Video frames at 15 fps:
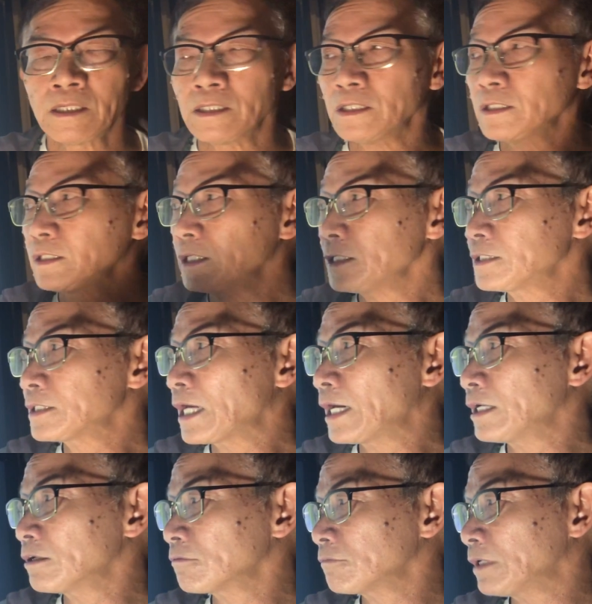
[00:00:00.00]
In this
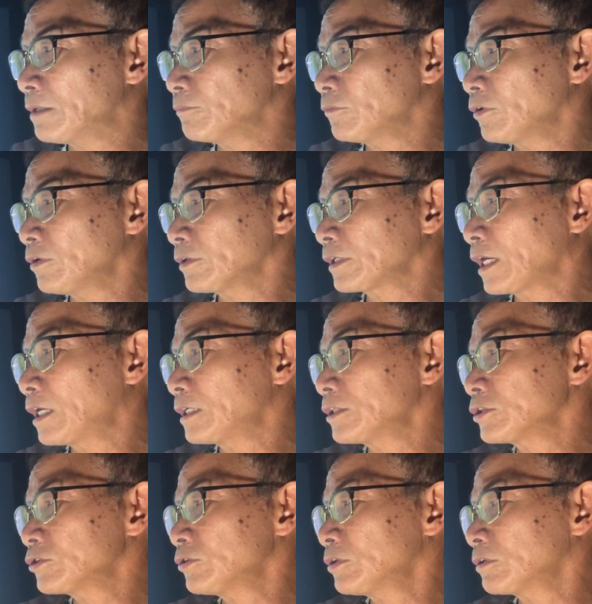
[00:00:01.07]
diagram, the color
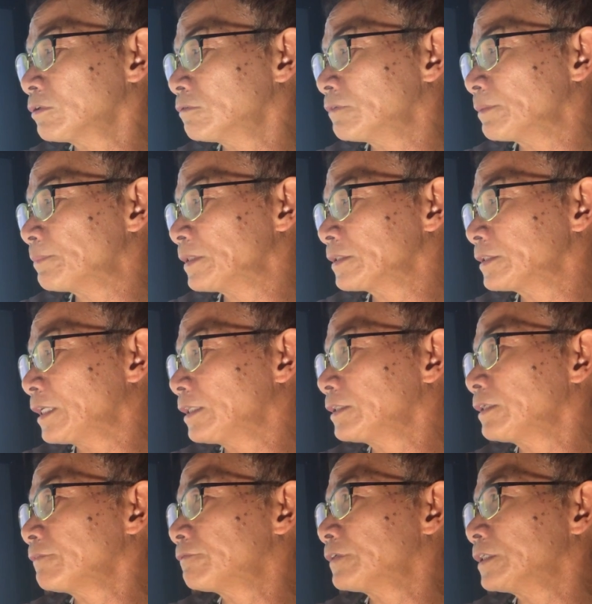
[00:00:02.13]
circle represents
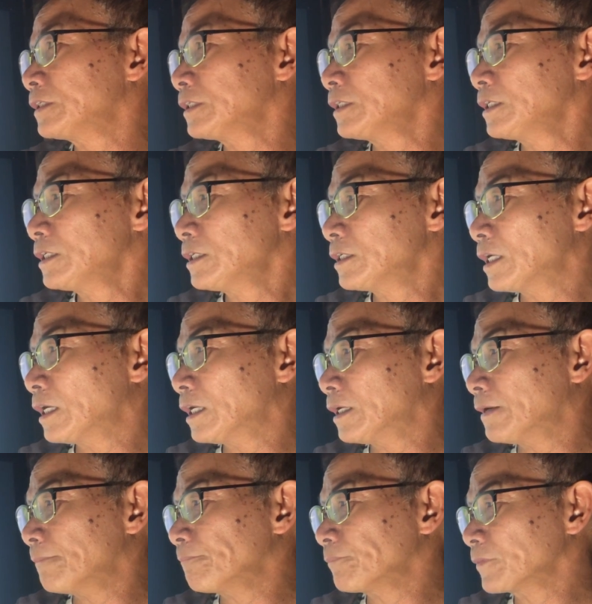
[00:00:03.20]
different
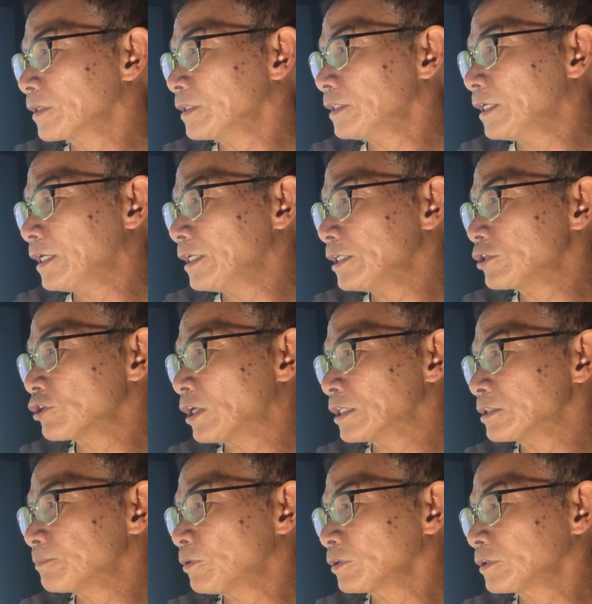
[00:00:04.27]
EAA
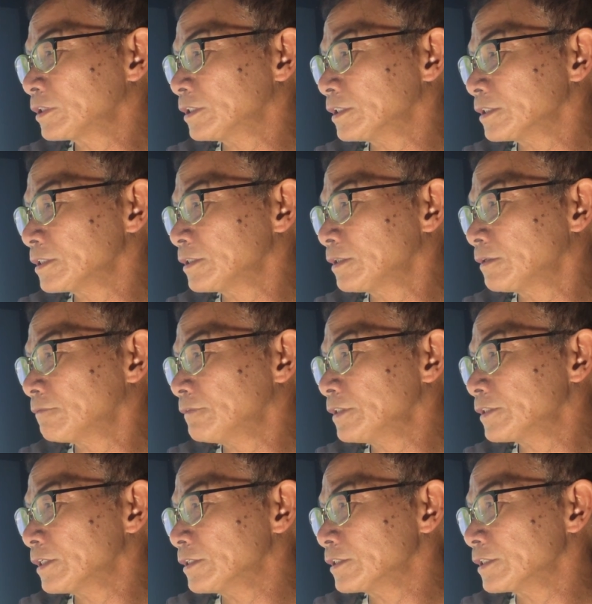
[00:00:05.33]
transporters.
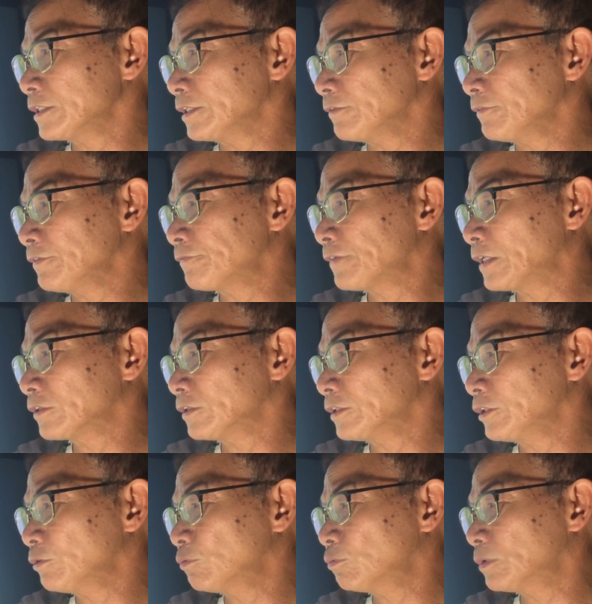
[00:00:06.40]
Recently, we found a
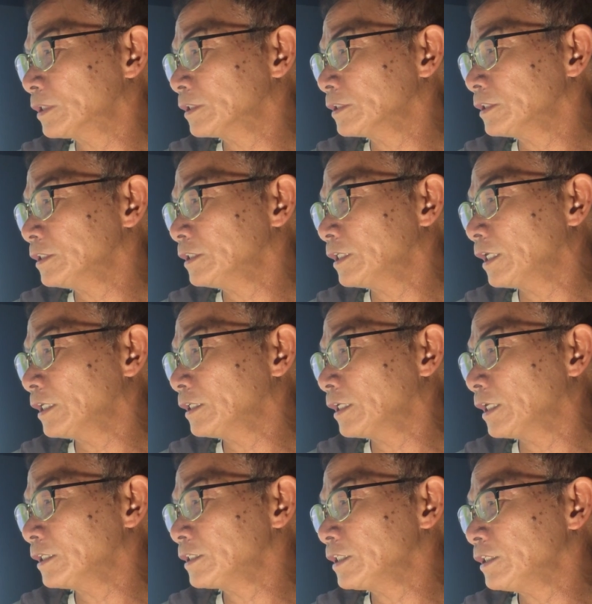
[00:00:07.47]
new one,
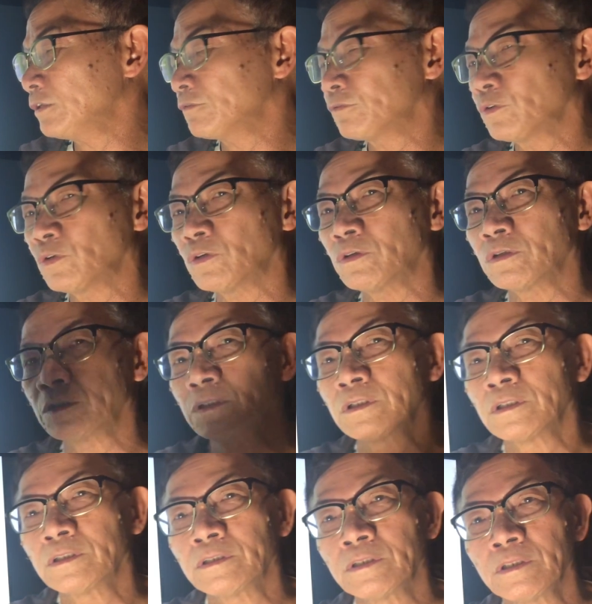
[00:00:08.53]
EAAT4.
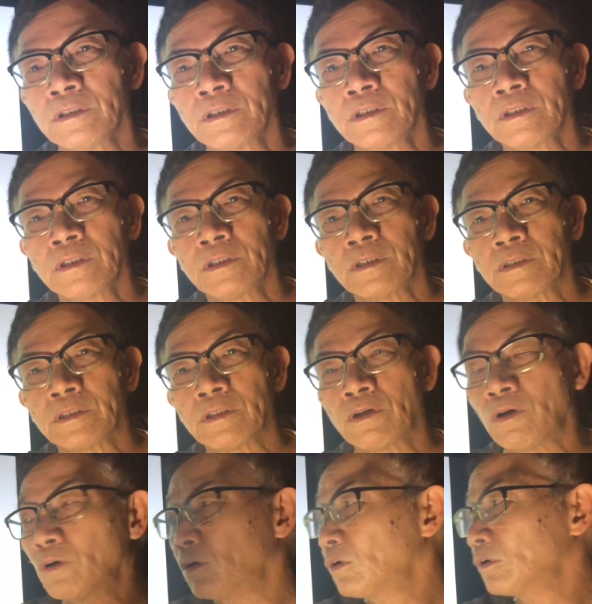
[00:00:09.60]

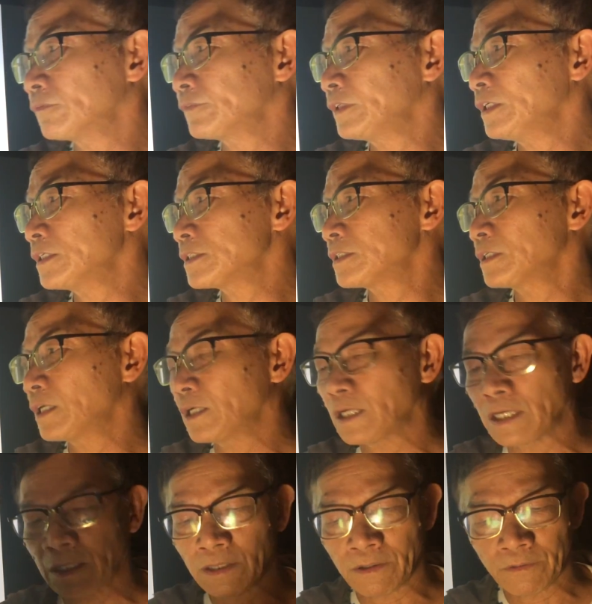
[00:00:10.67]
All of these
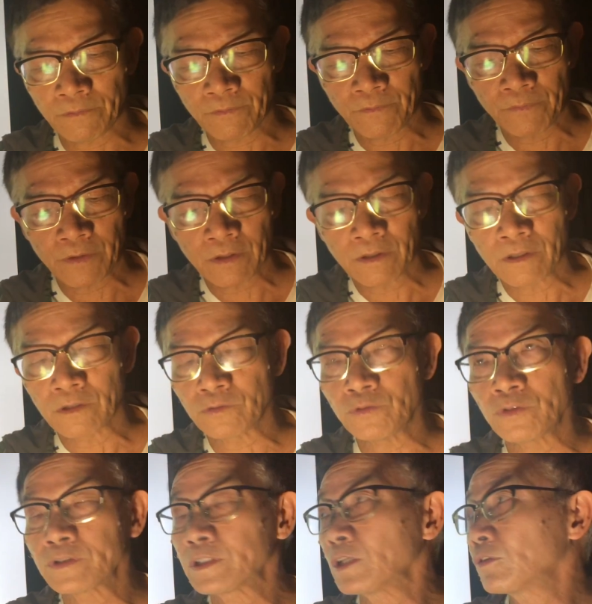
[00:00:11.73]
are
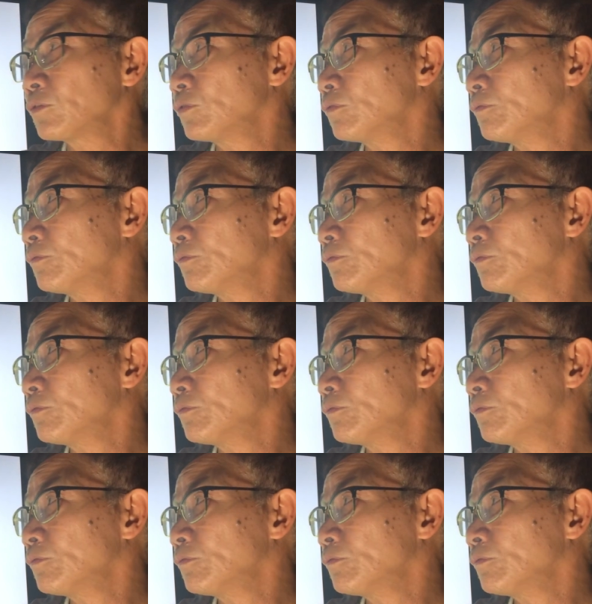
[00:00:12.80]
used to